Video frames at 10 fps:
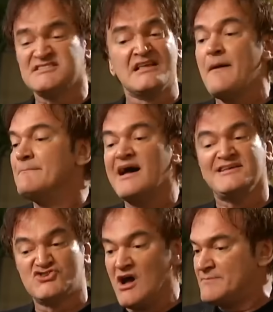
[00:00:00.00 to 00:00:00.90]
This
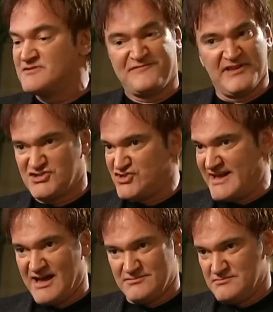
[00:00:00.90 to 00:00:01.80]
earlier face-off with
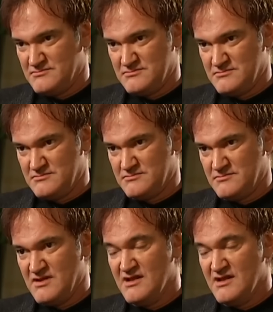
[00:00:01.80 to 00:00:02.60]
Quentin Tarantino